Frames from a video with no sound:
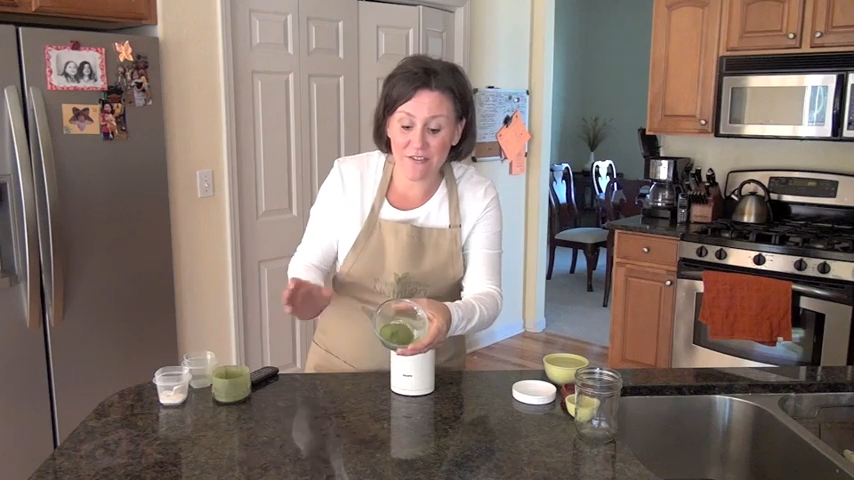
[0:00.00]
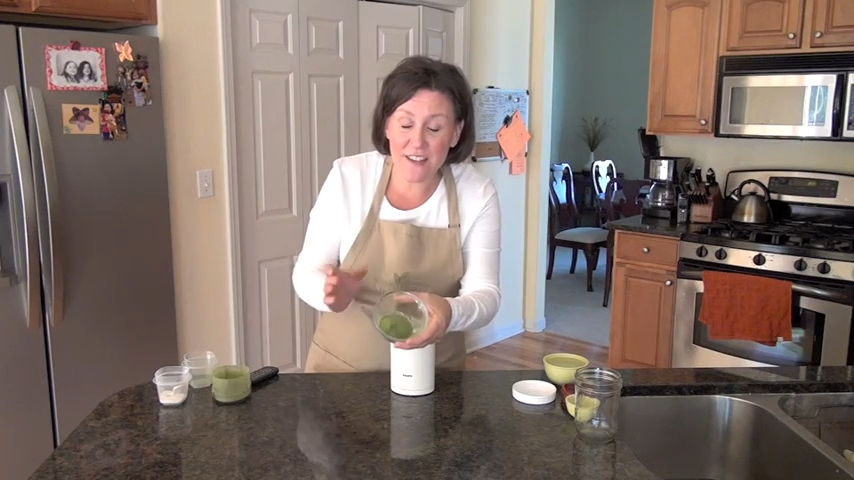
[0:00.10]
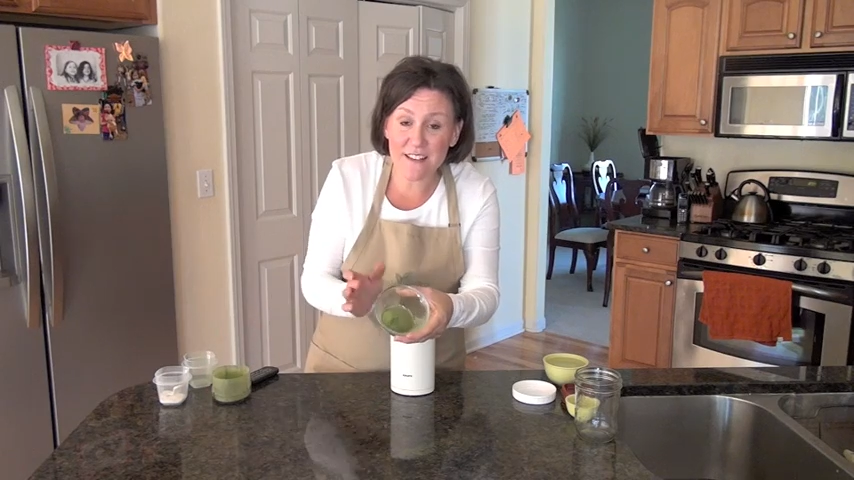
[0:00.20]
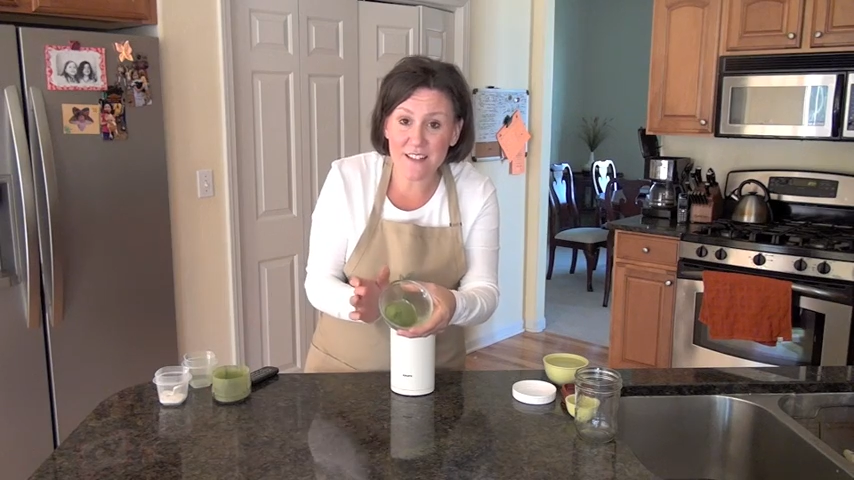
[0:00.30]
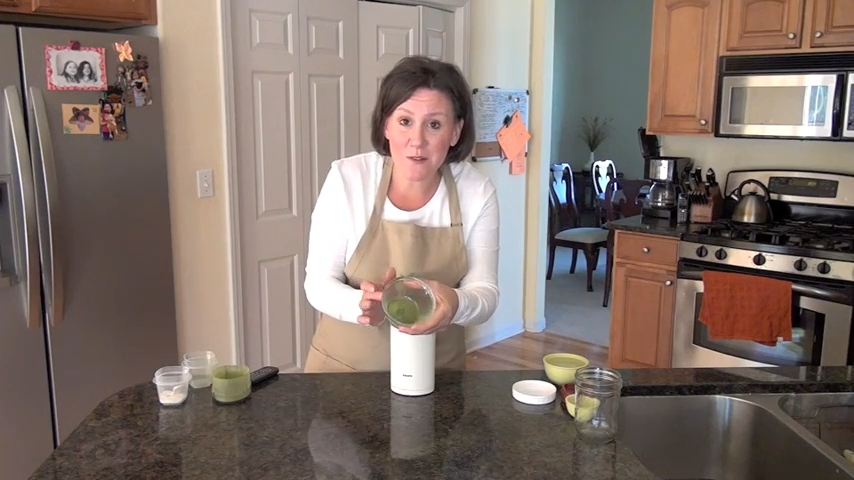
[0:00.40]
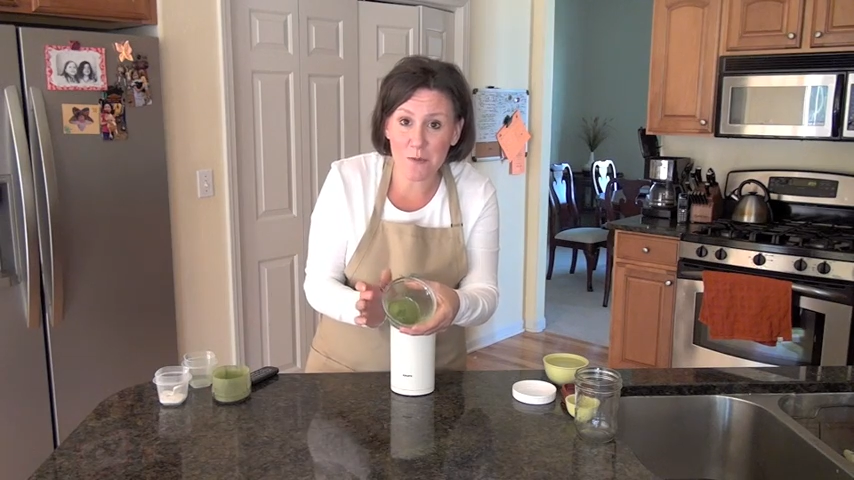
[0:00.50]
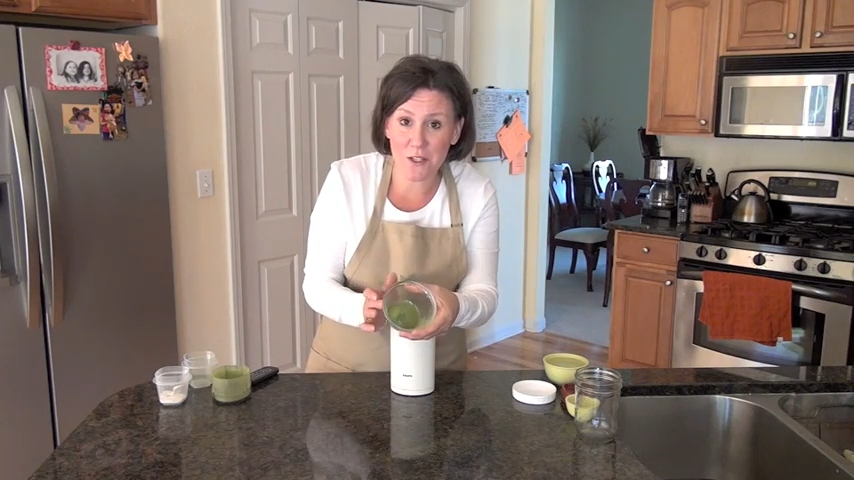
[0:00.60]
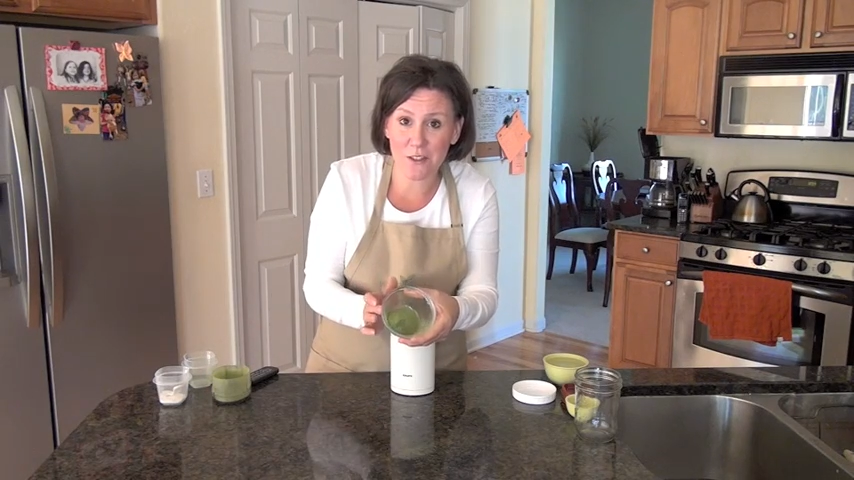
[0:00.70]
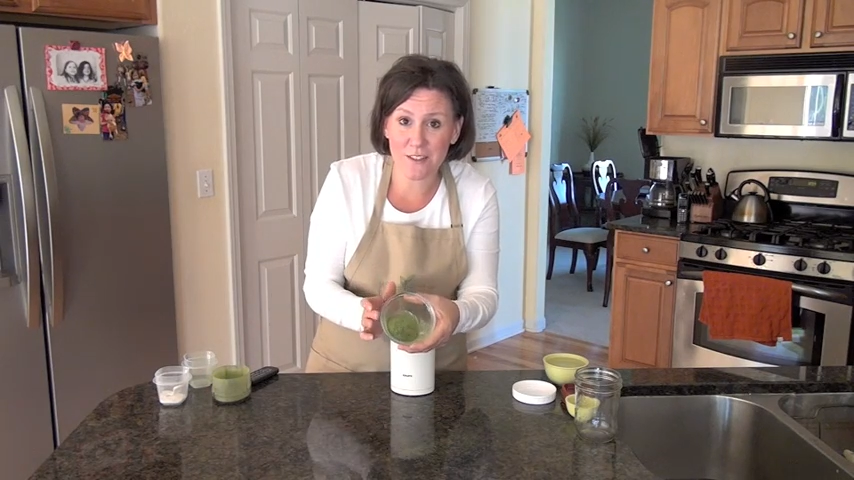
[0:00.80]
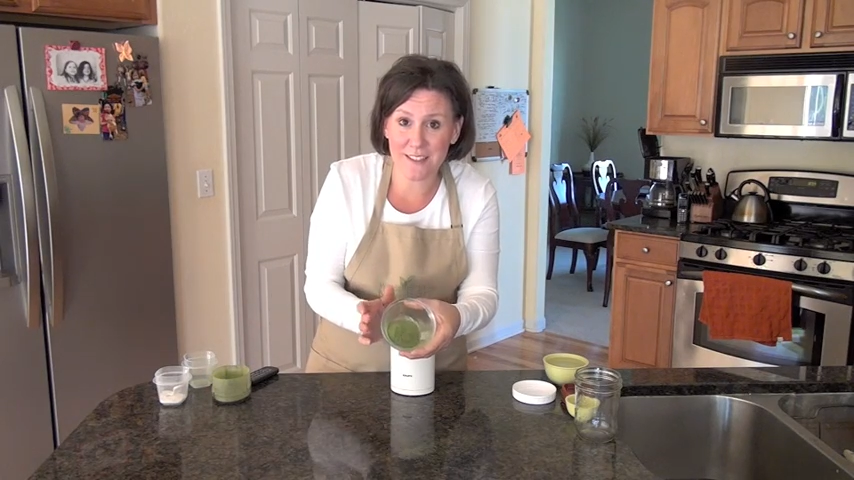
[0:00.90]
This is
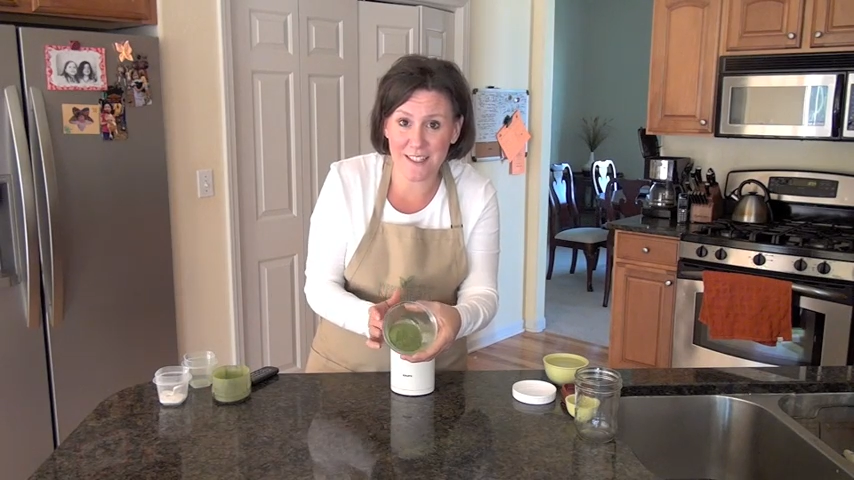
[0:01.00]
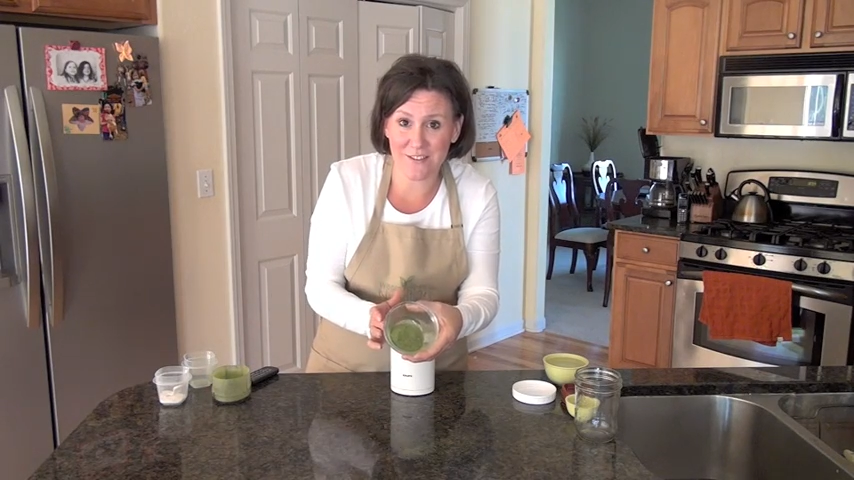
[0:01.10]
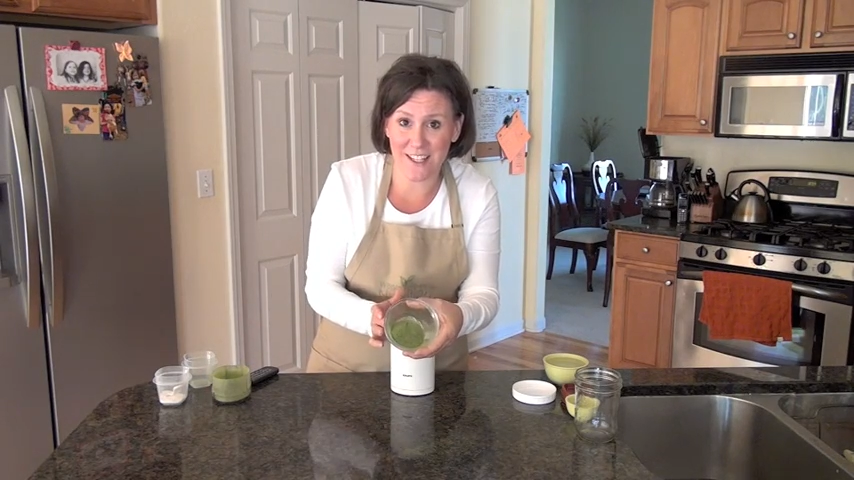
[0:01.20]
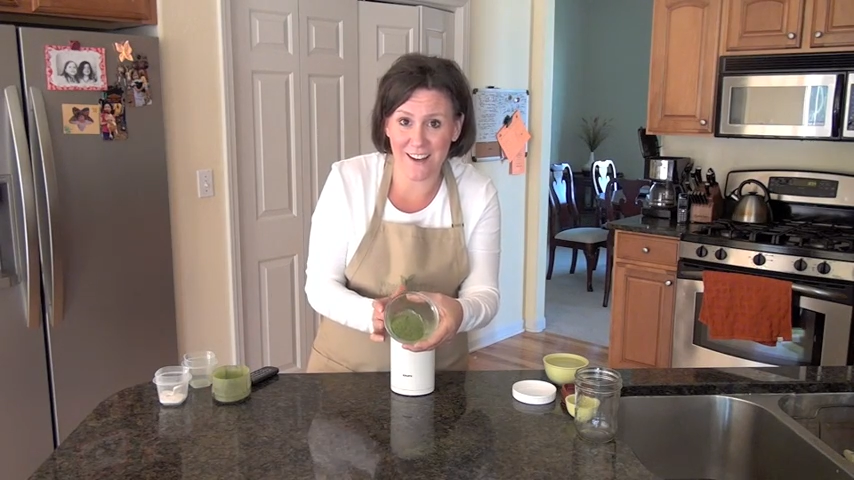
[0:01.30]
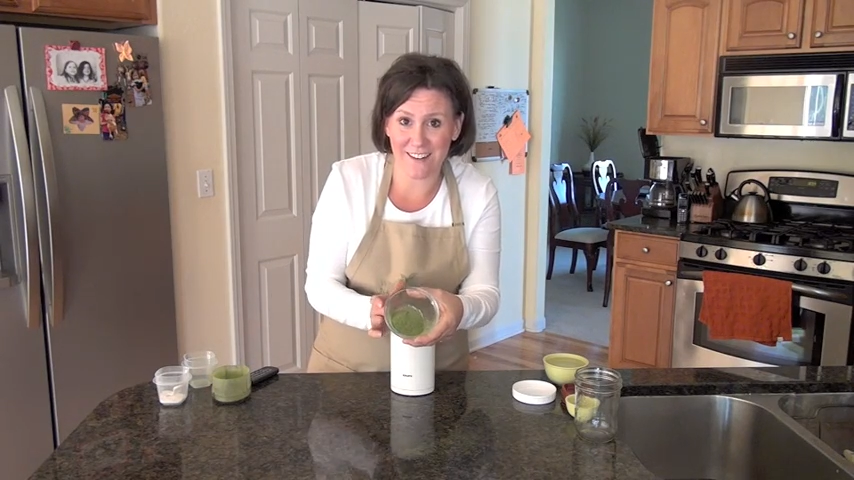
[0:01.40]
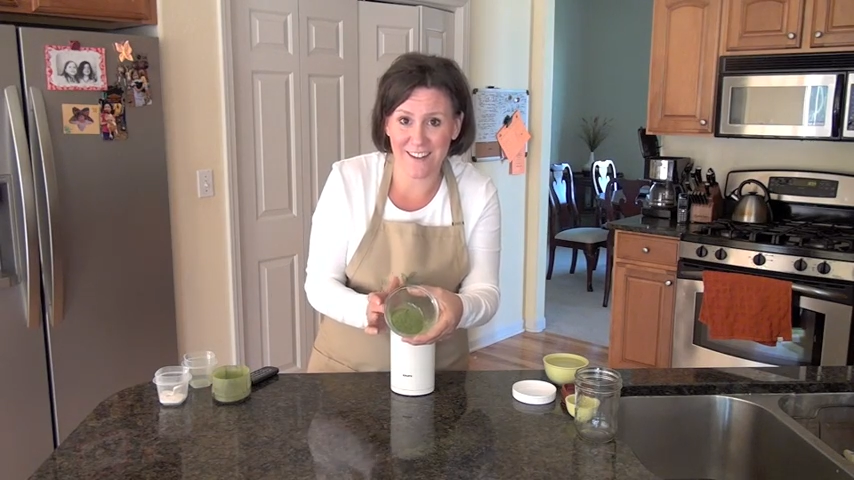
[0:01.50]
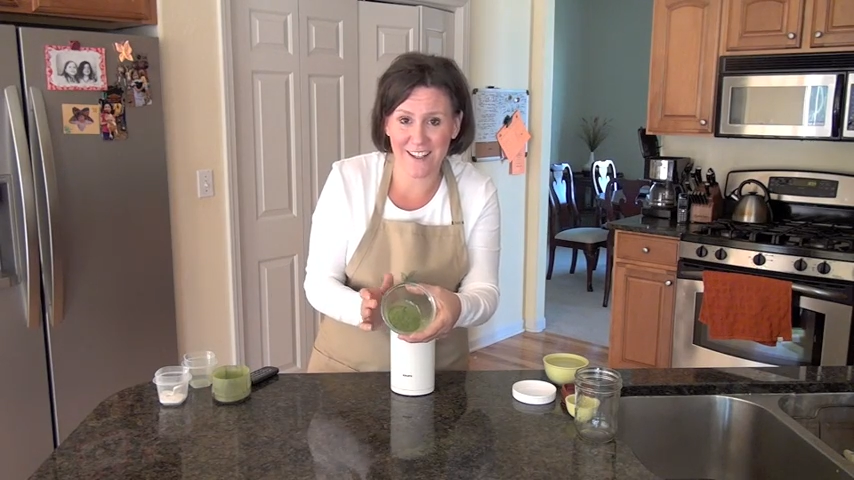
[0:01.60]
pure stevia,